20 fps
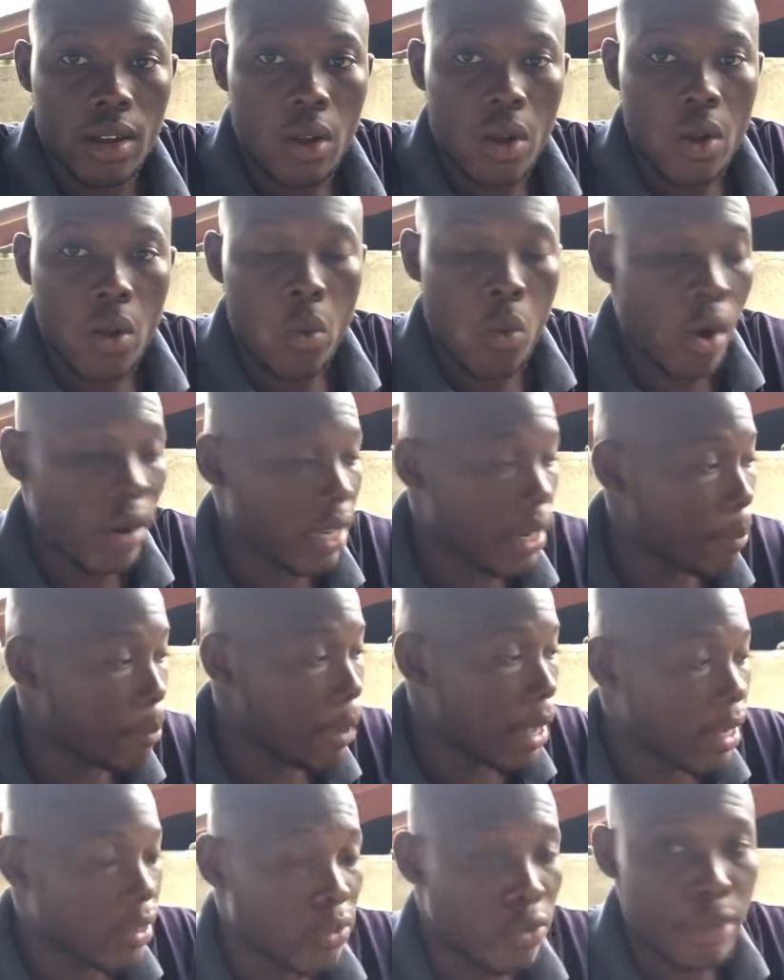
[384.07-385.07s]
walk them
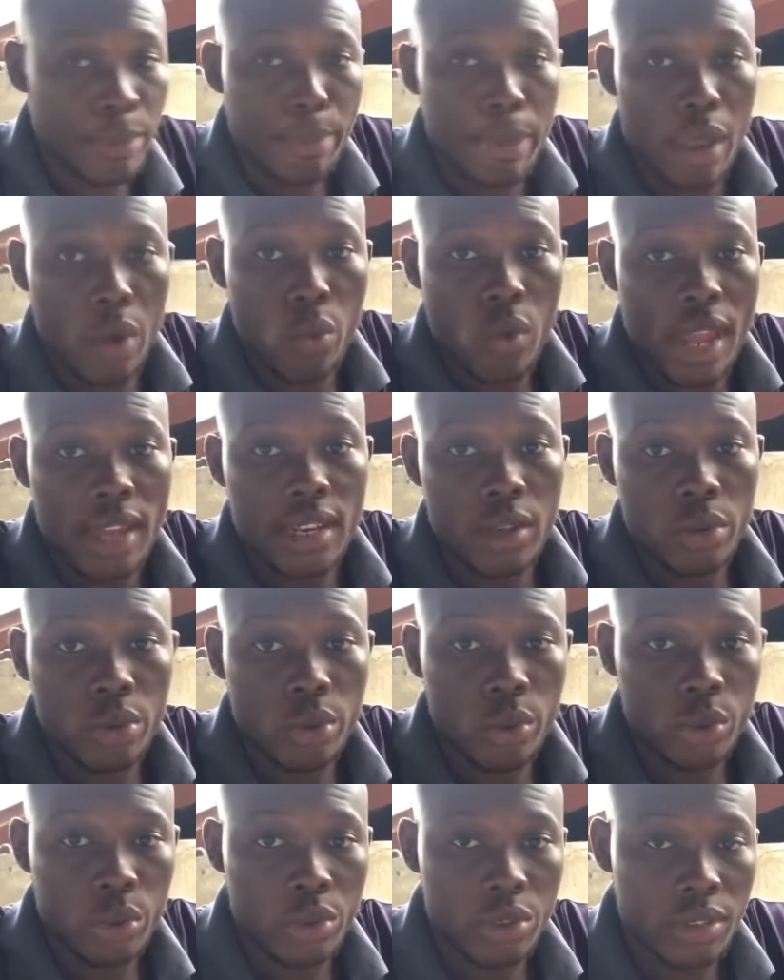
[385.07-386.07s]
back to the pen where they
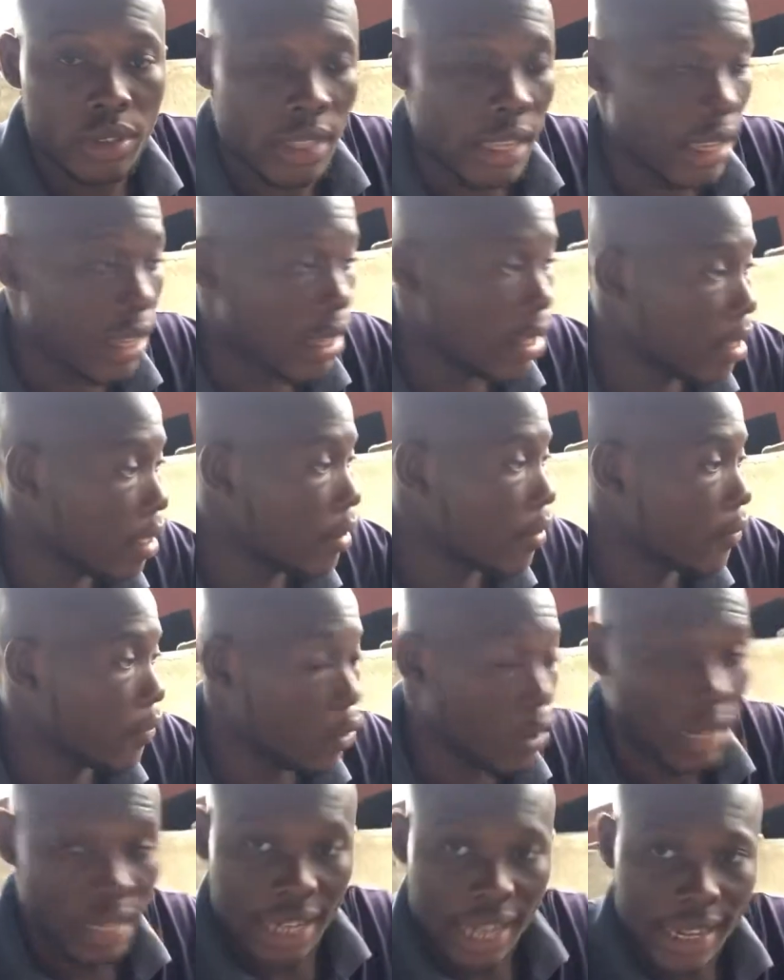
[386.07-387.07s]
will stay for
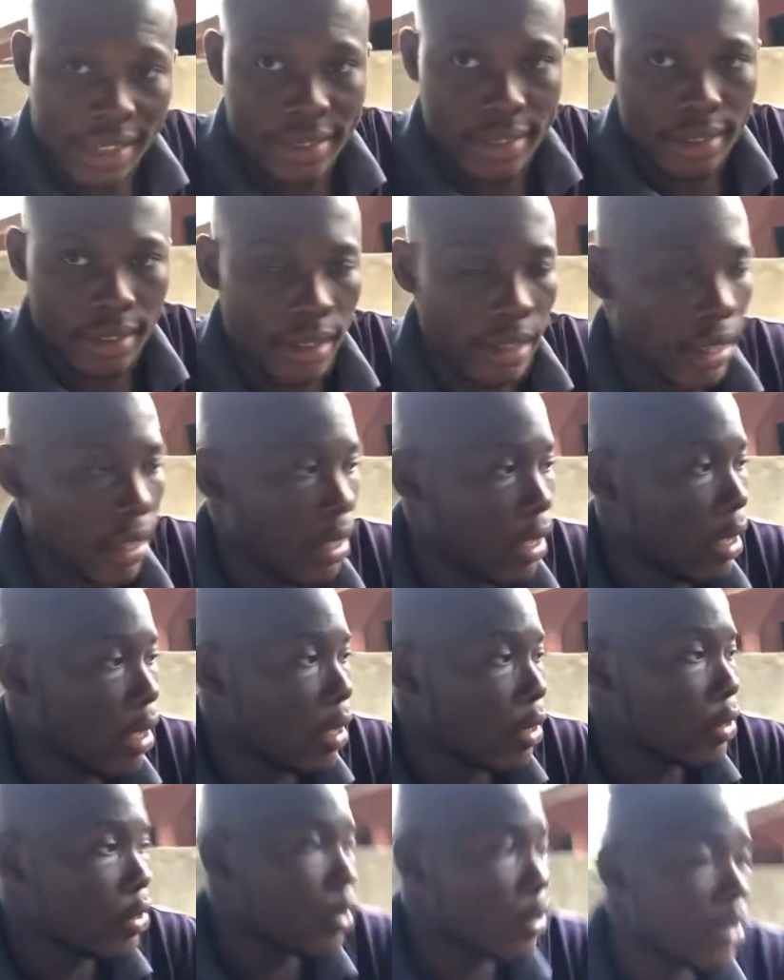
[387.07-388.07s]
the night.
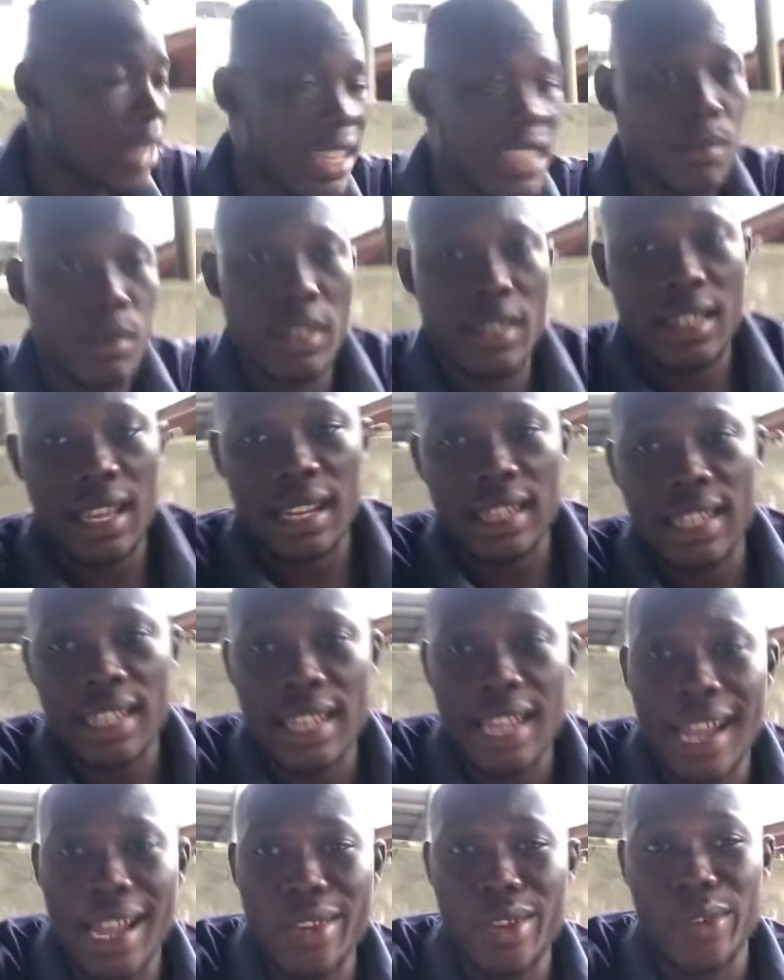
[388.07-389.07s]
So that's basically
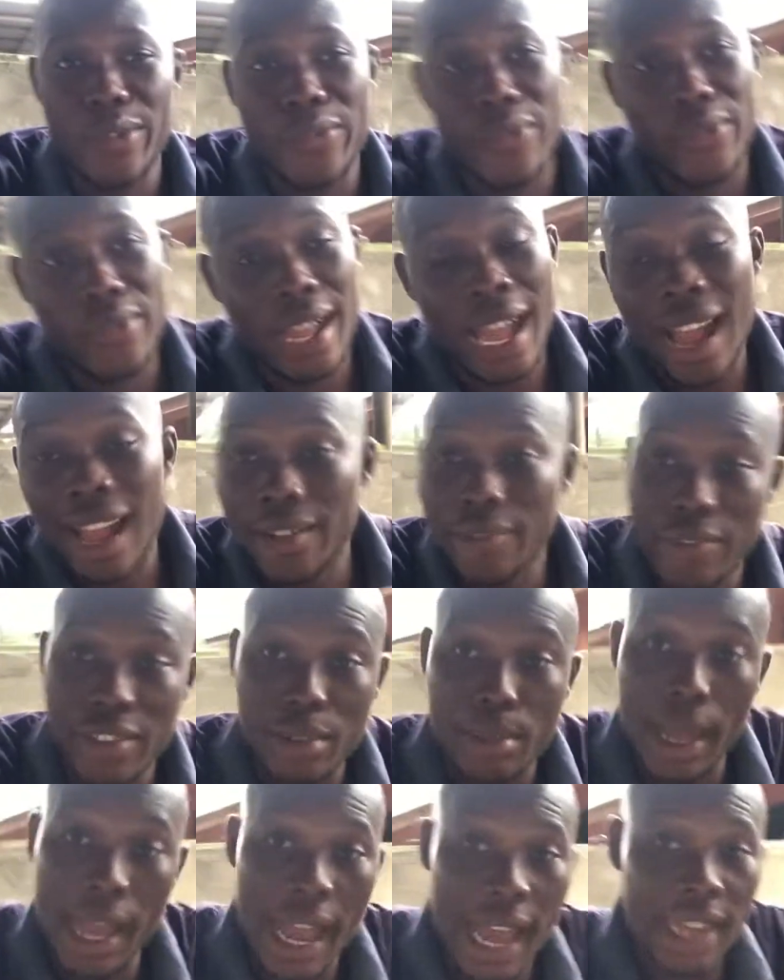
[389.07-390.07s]
how I feed
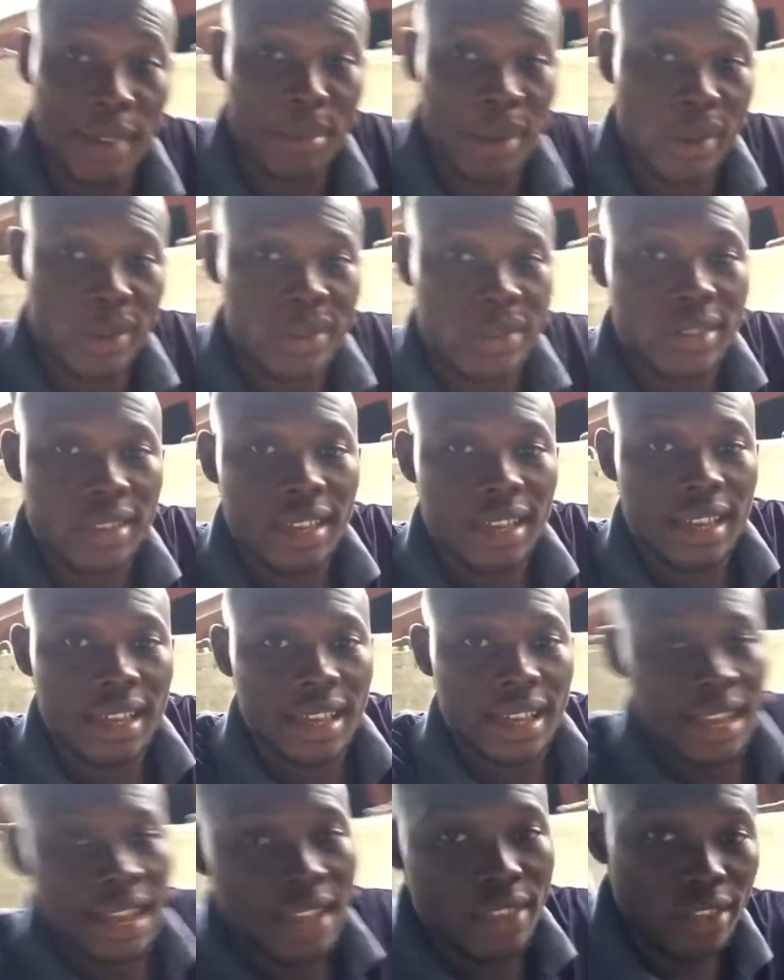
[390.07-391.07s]
my animals.
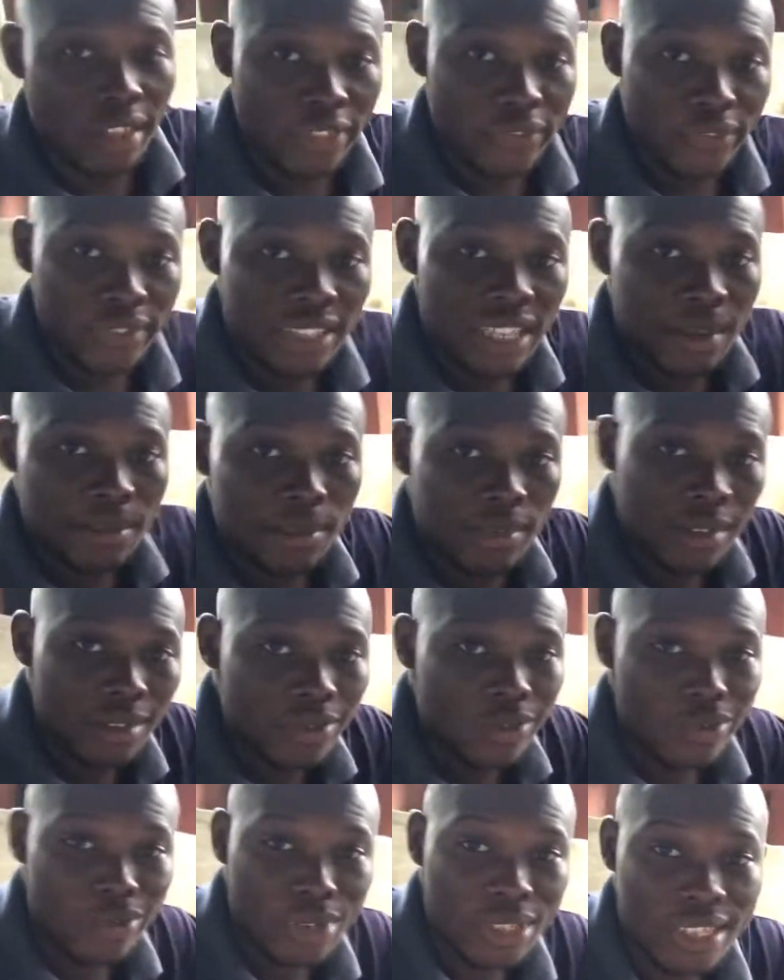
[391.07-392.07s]
I just feed them
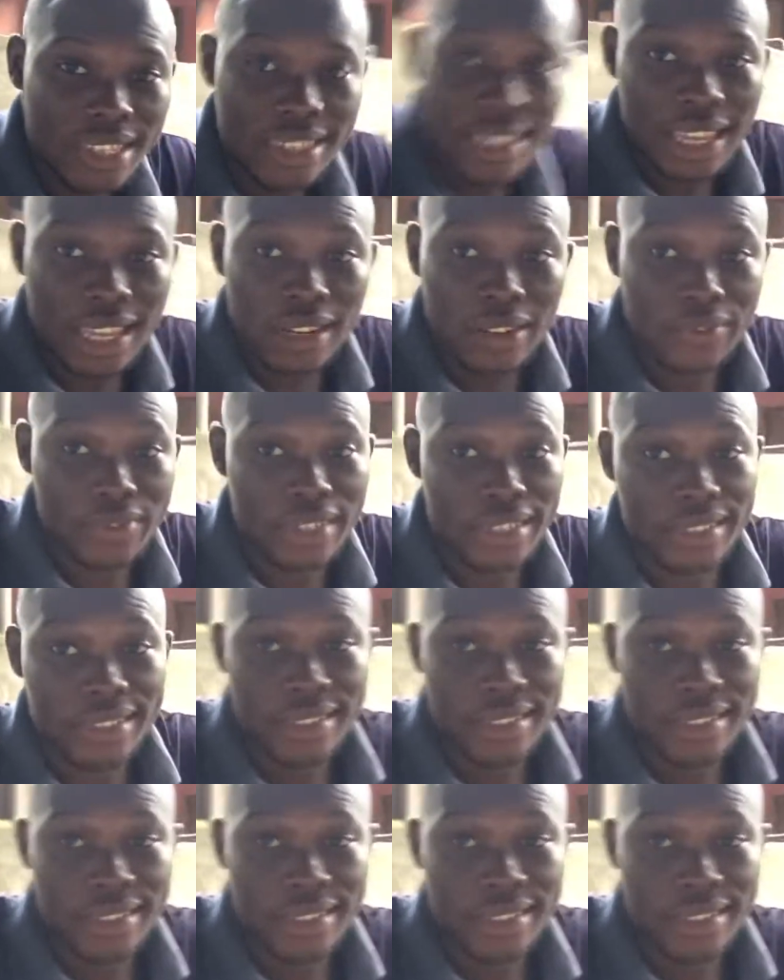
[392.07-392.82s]
with these kind of things,